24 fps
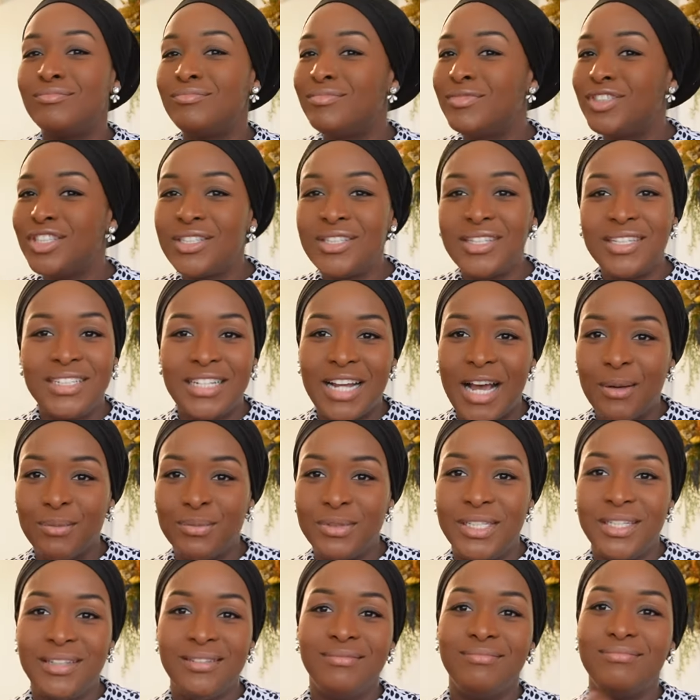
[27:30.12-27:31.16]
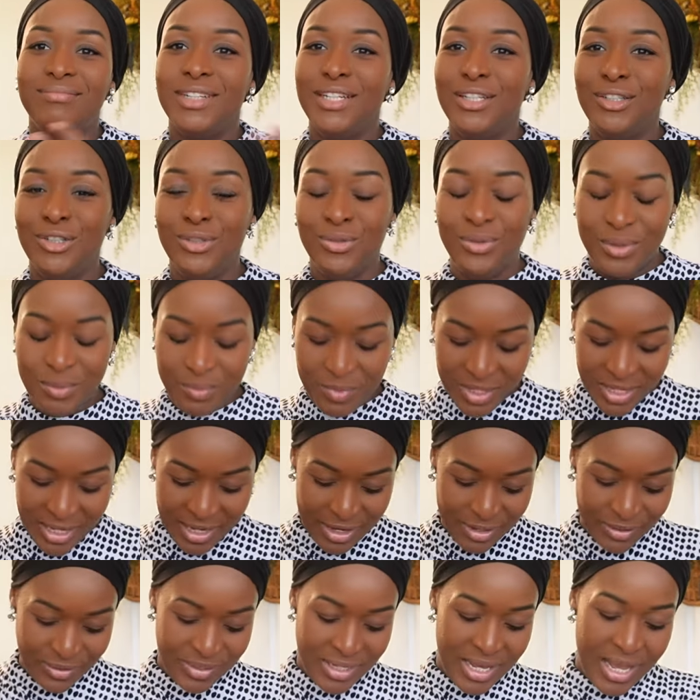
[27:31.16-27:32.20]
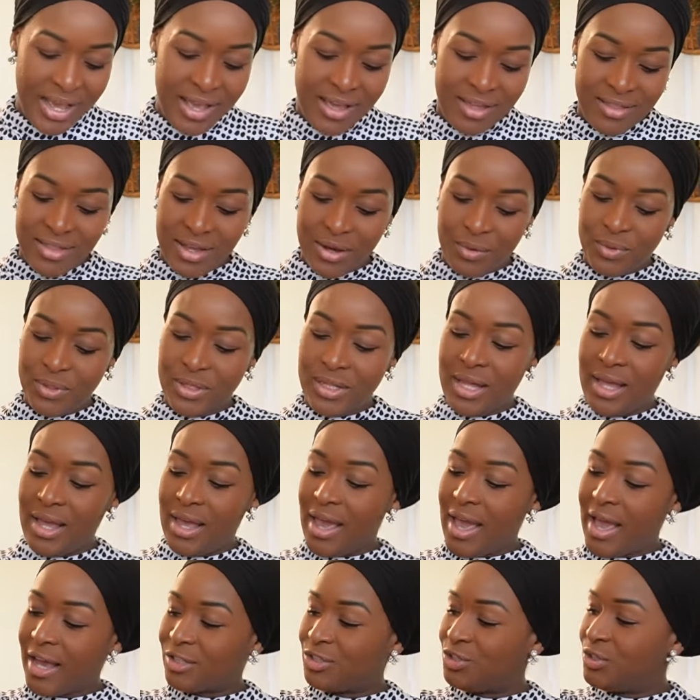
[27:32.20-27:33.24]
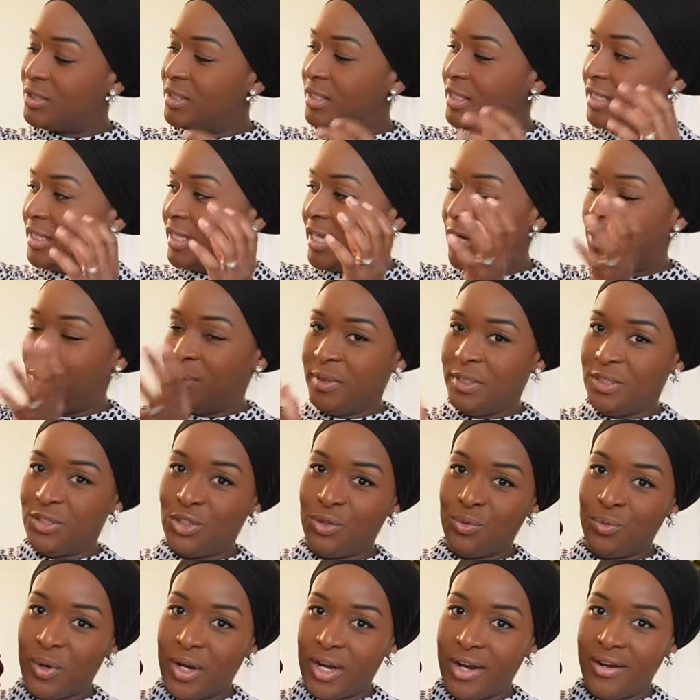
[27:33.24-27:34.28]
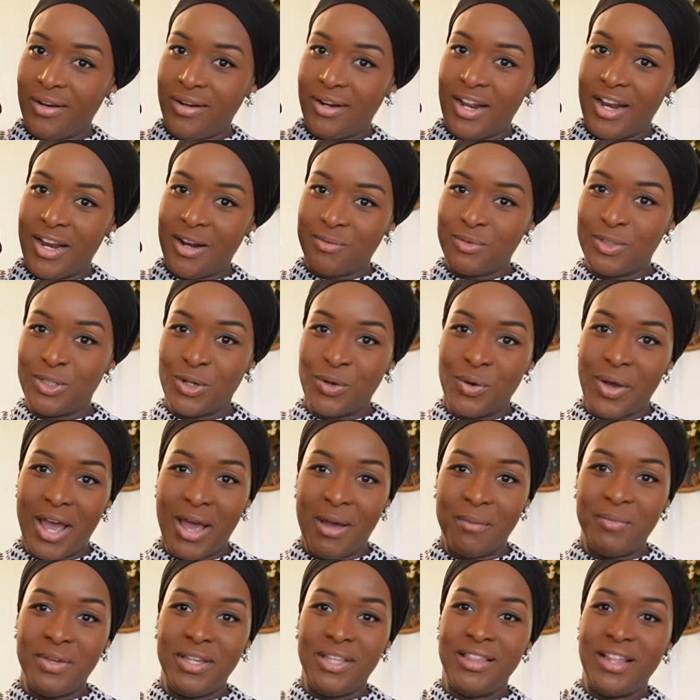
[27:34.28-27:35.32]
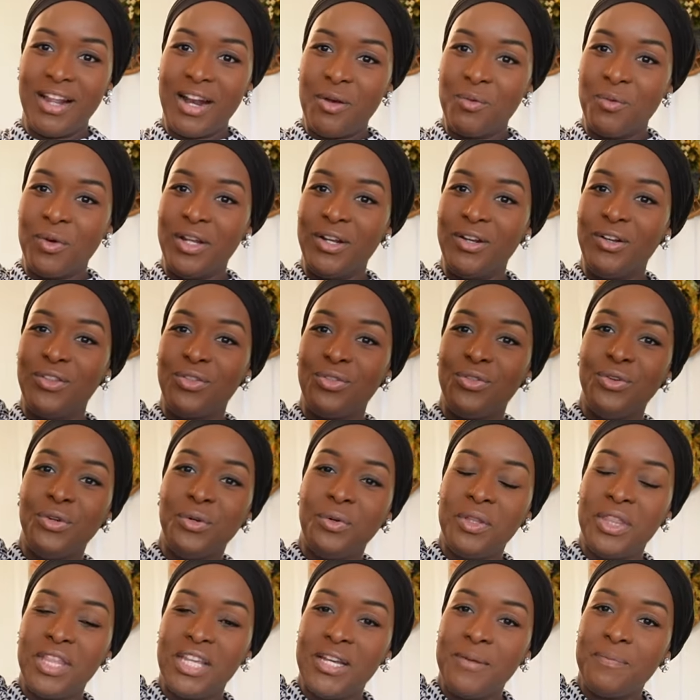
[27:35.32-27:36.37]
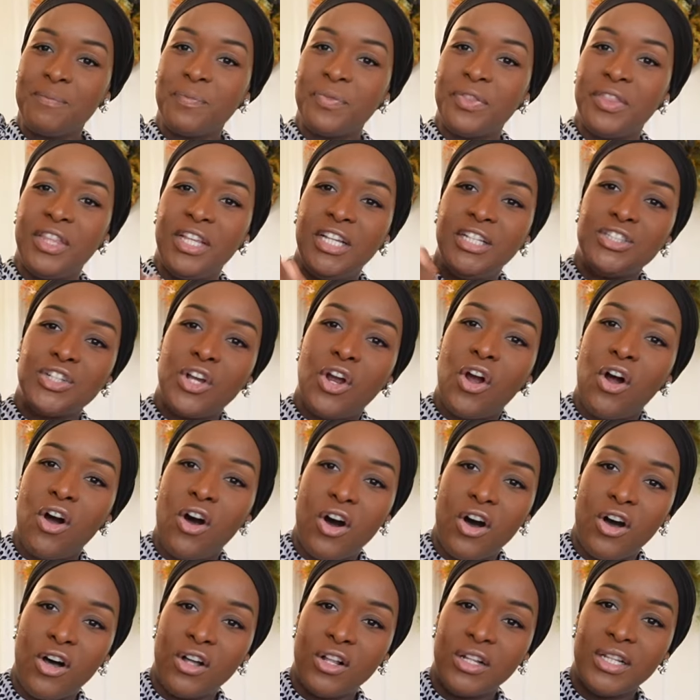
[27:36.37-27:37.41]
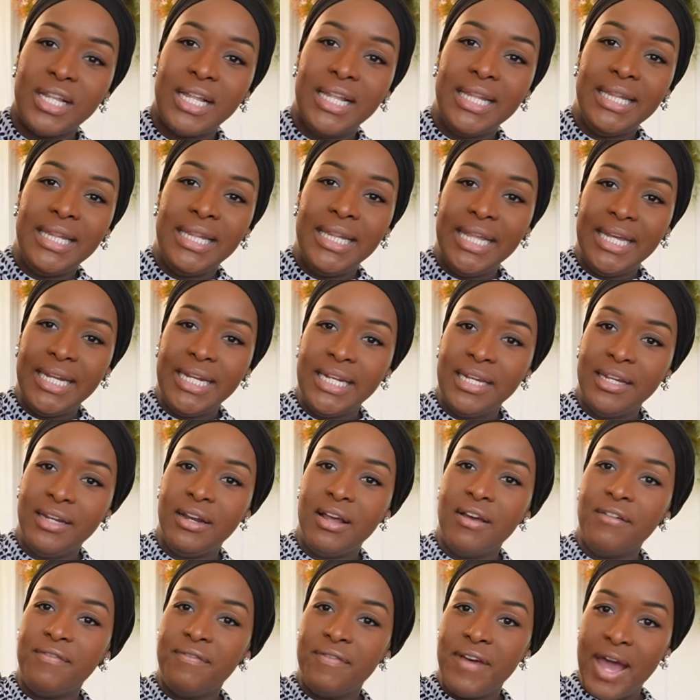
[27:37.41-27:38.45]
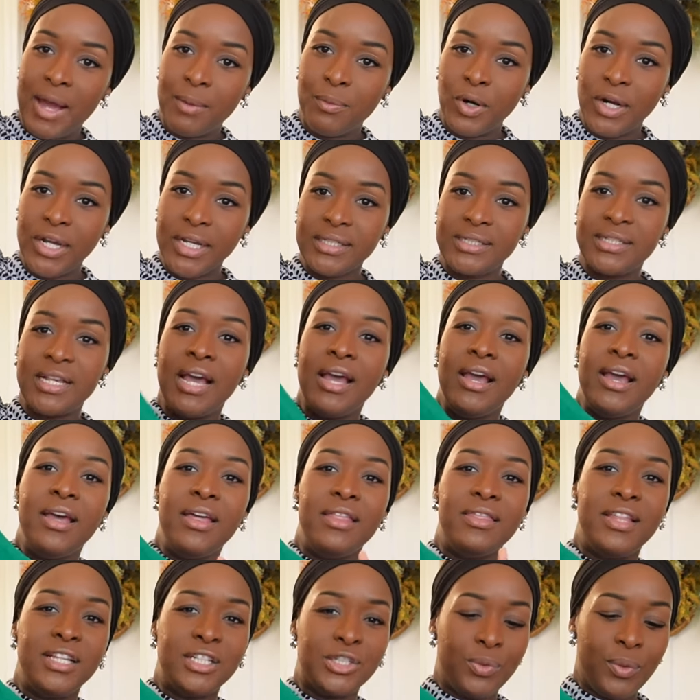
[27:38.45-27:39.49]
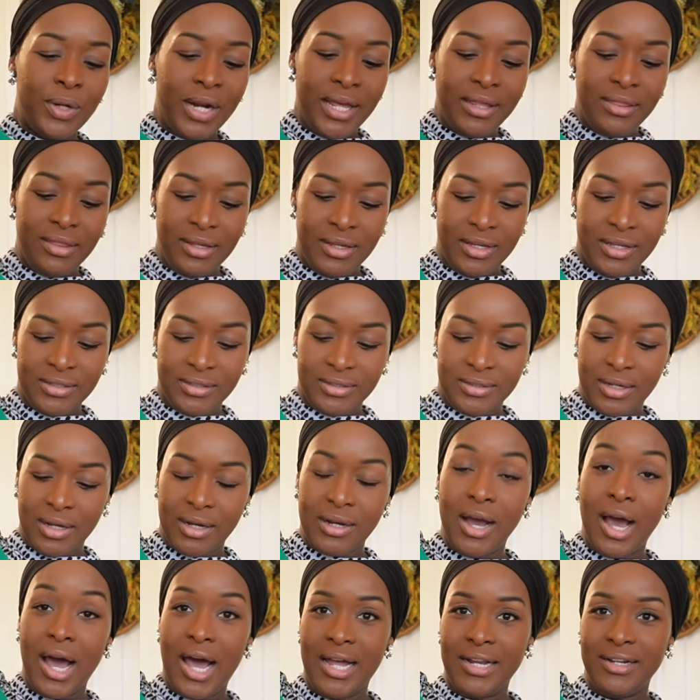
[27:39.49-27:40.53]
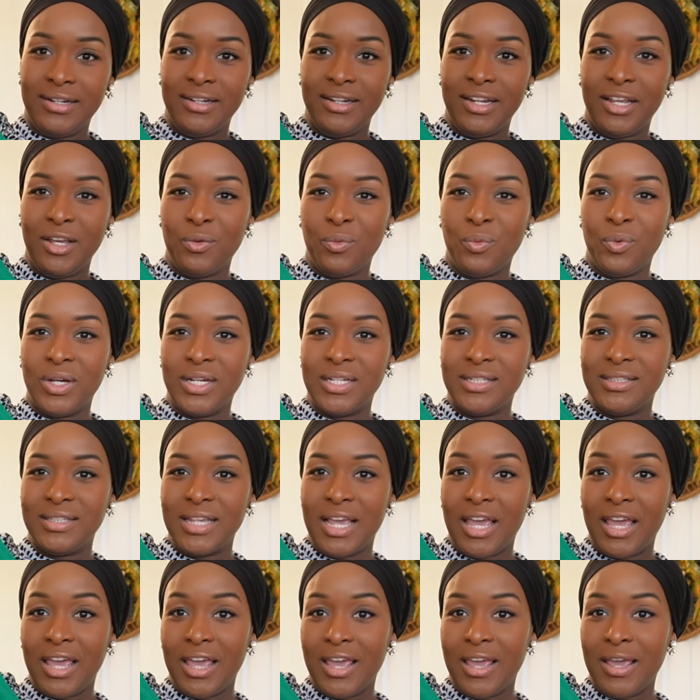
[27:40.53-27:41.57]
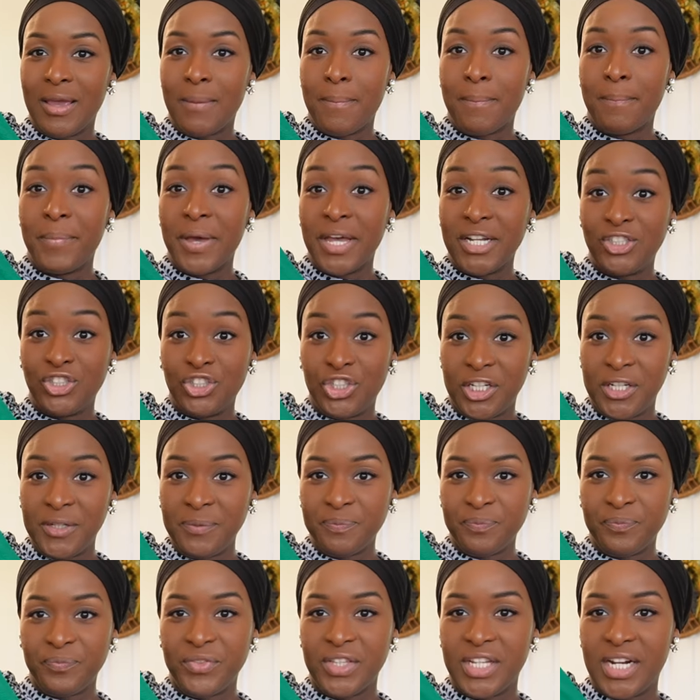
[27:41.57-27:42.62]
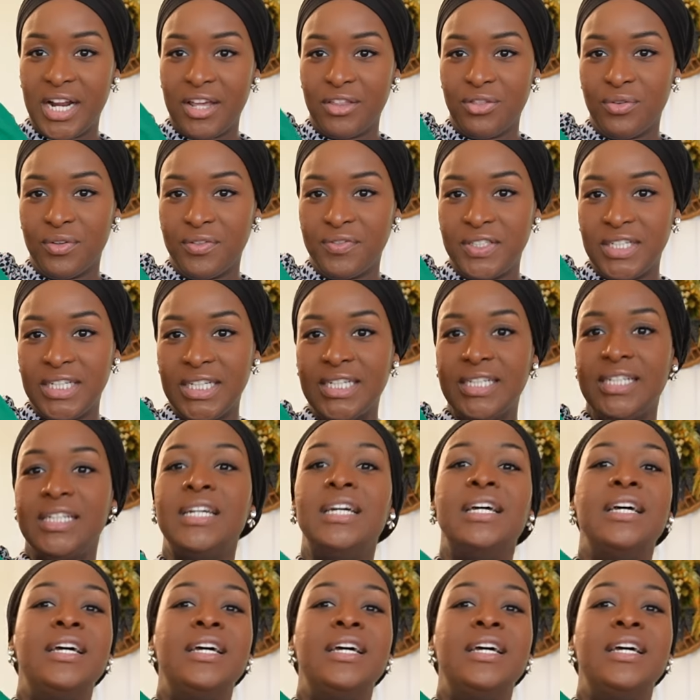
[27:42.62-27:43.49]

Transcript: just adapt it and do something else that will actually allow me to wear it. And I'm so happy that I went through with it. These are all linen fabrics. This one I think is a cotton. It was a bed sheet that I thrifted,